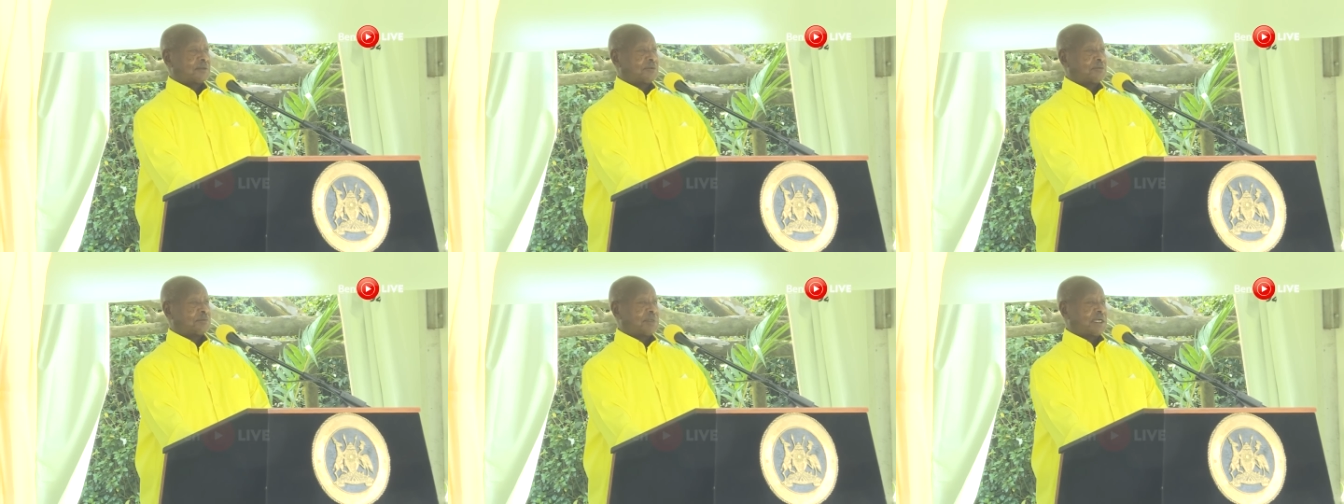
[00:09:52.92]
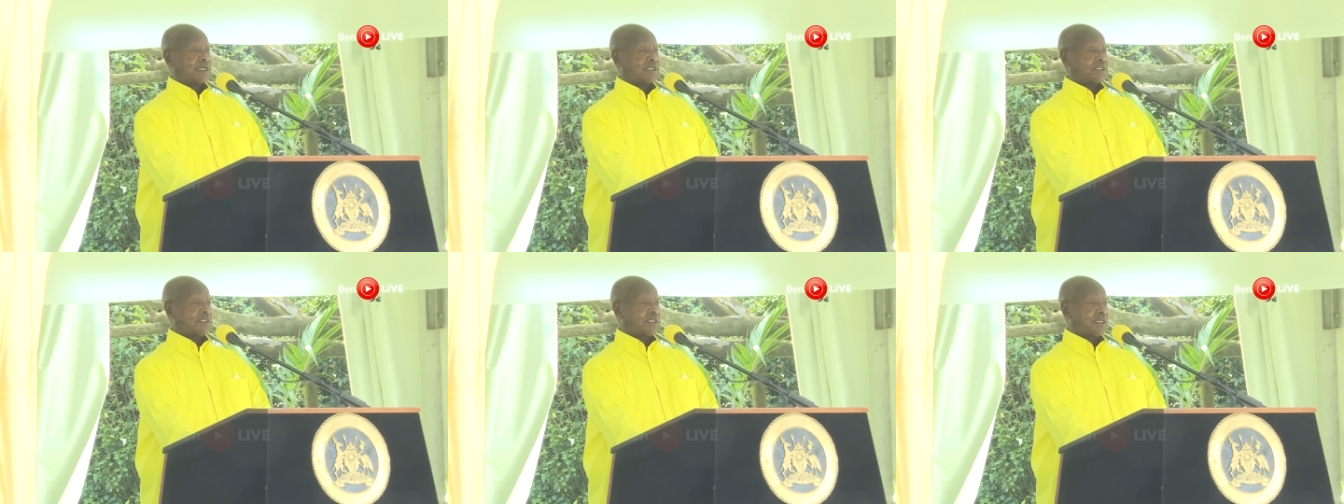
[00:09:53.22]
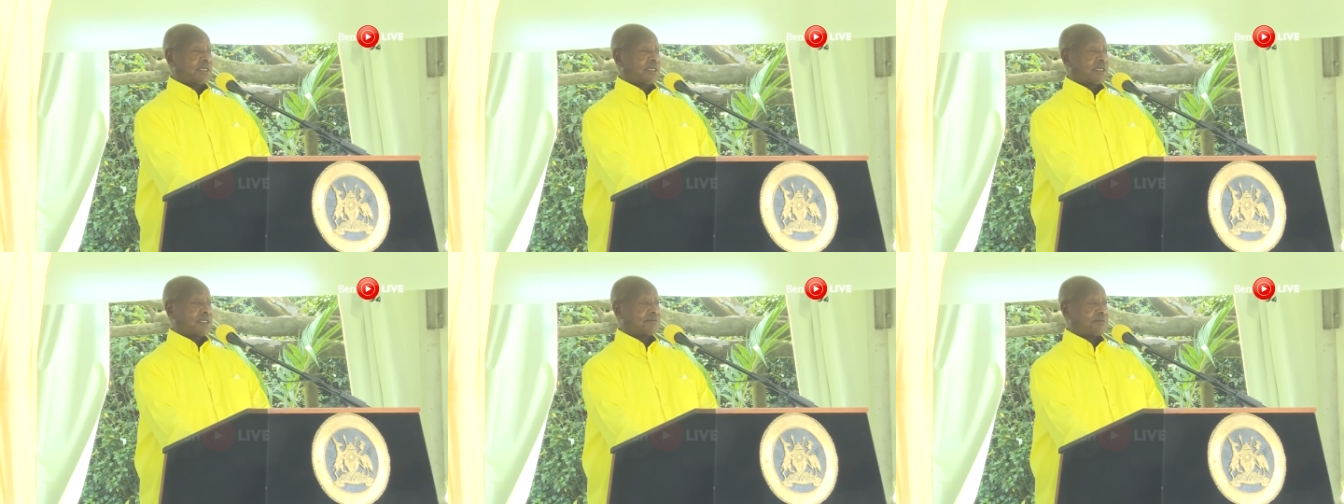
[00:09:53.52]
by
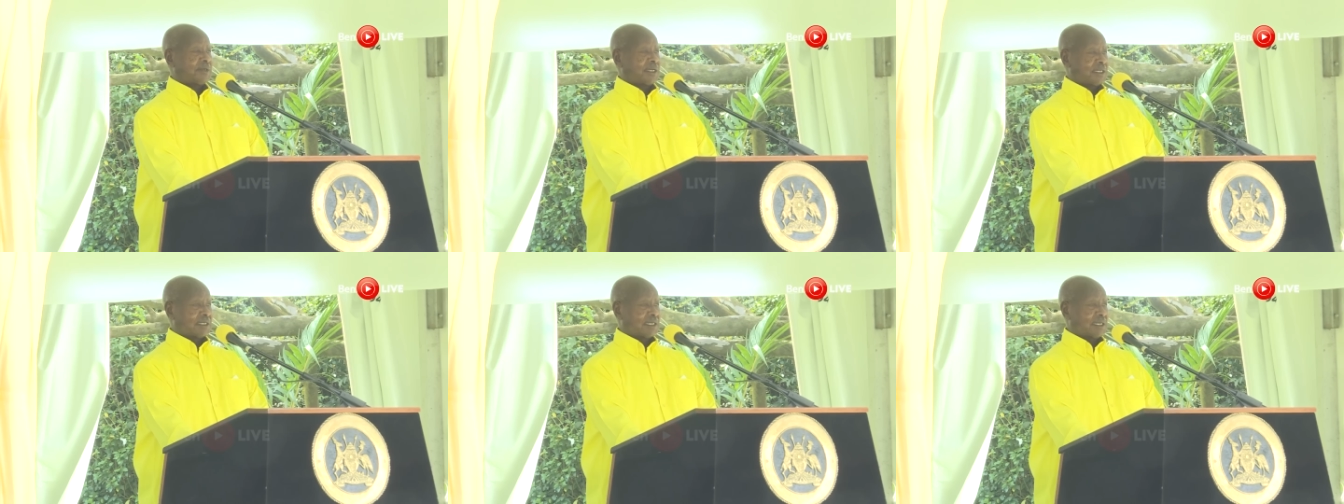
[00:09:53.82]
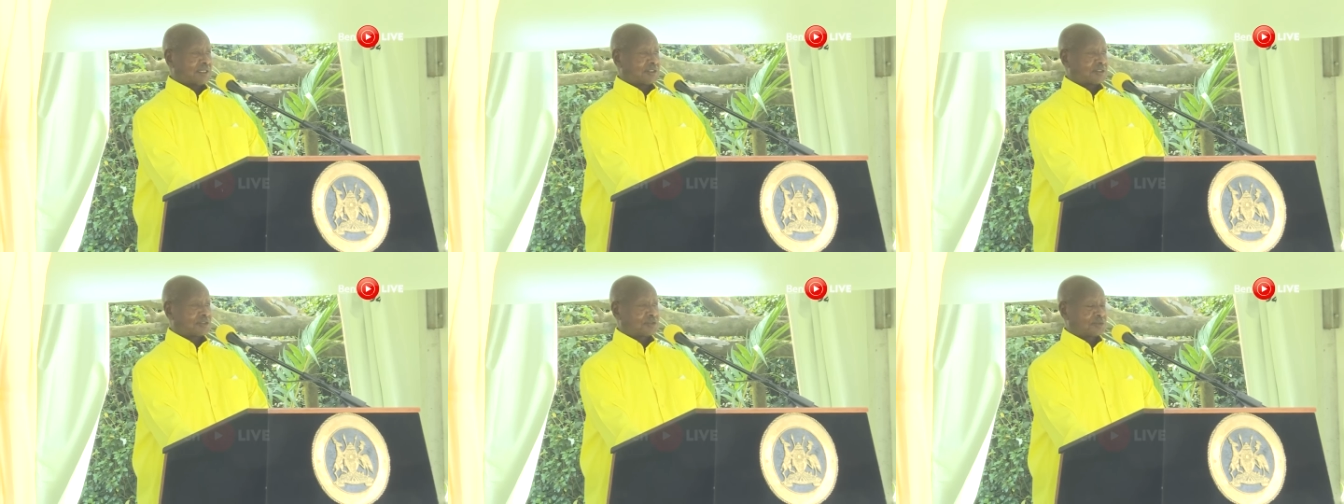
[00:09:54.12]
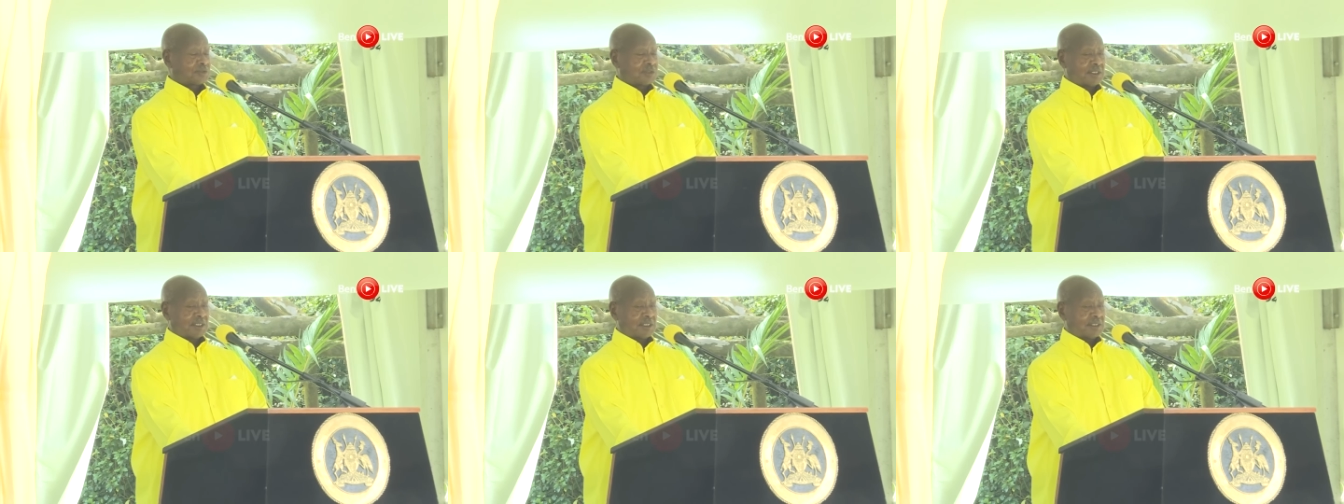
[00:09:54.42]
day and by night,
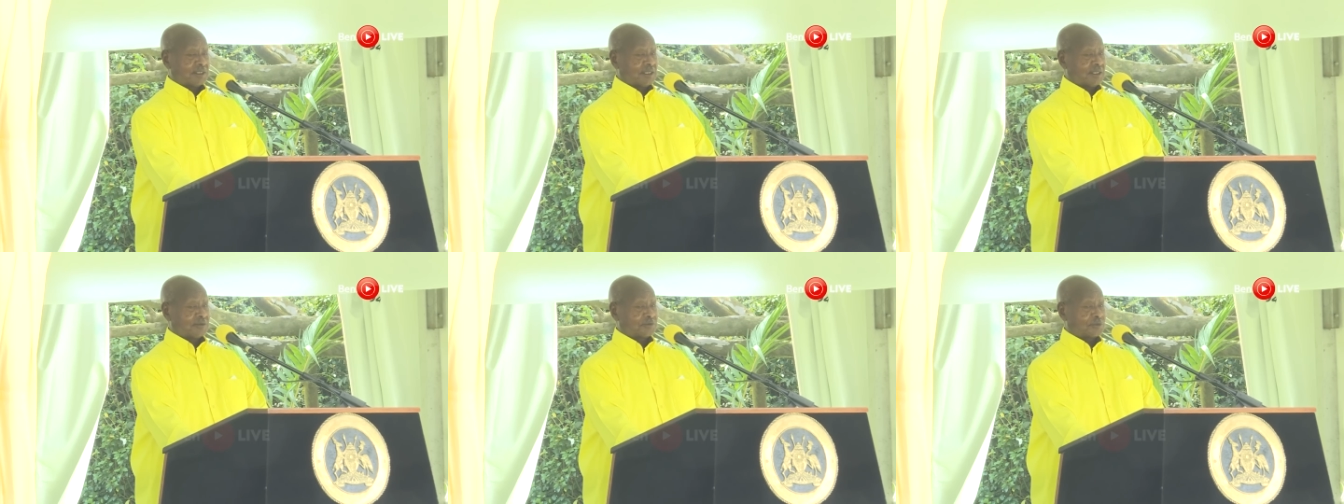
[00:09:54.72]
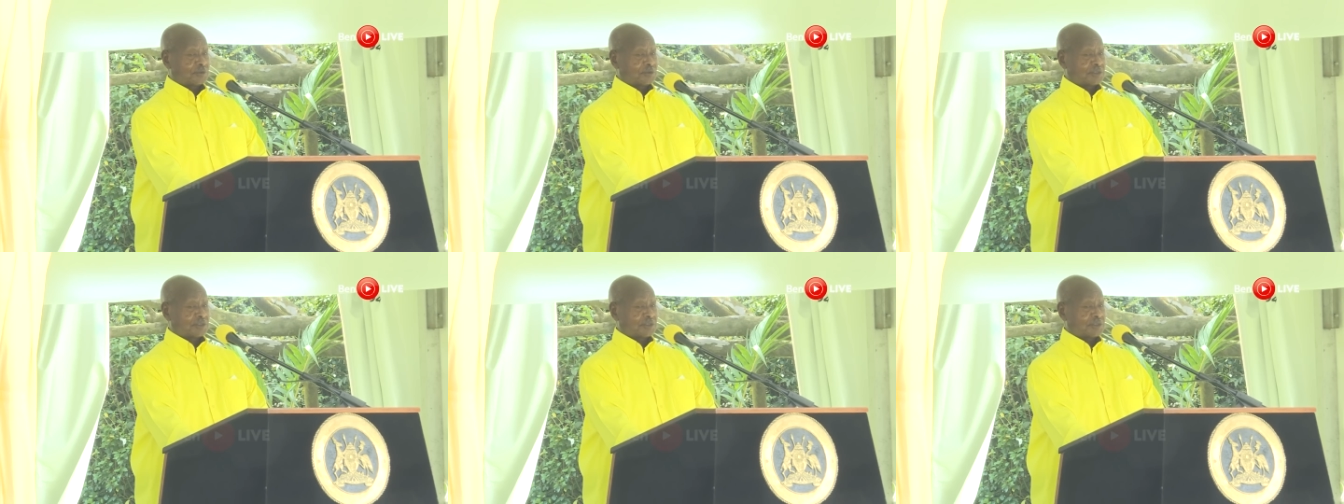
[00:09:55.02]
so they have no